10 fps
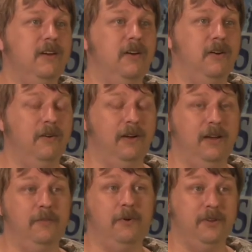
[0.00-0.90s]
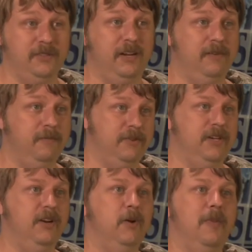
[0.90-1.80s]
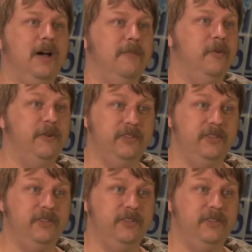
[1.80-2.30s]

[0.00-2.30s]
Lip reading: our President Obama,